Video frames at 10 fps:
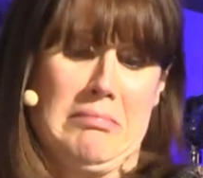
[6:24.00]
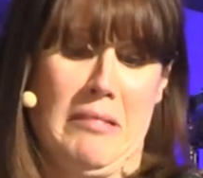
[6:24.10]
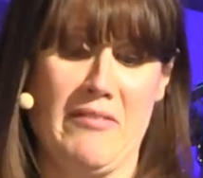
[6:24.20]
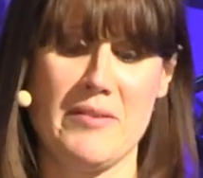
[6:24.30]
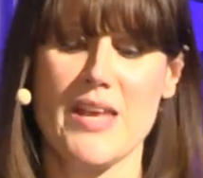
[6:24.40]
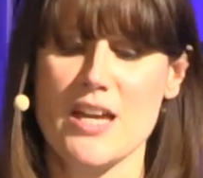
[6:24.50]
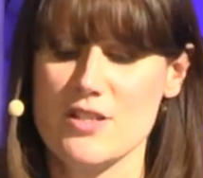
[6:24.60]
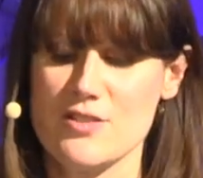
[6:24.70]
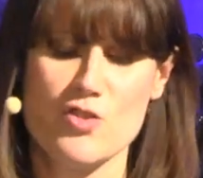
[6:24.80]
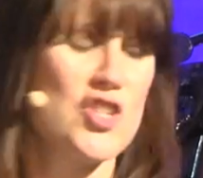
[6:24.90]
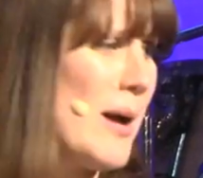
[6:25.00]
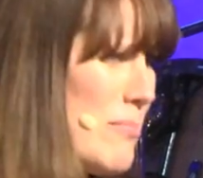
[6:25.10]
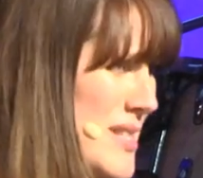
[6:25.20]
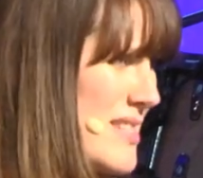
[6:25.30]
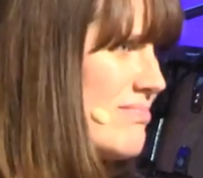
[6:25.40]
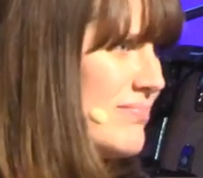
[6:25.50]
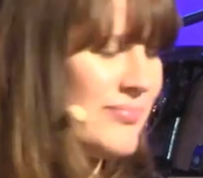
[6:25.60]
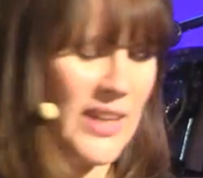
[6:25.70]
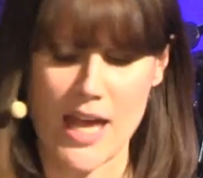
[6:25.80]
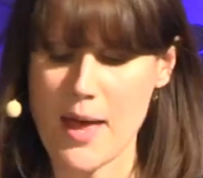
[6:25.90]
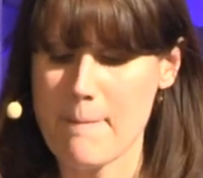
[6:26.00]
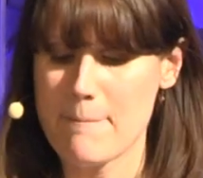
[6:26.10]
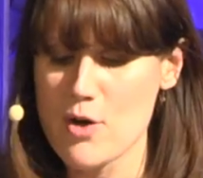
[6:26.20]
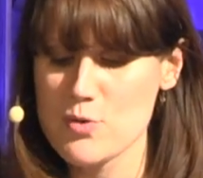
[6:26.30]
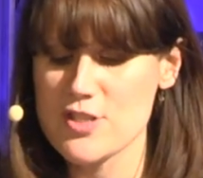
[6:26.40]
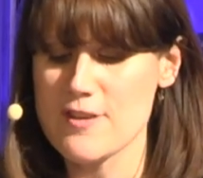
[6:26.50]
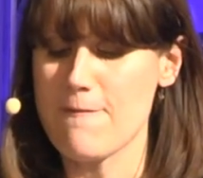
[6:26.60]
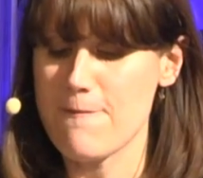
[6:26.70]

whatever, Duchamp's most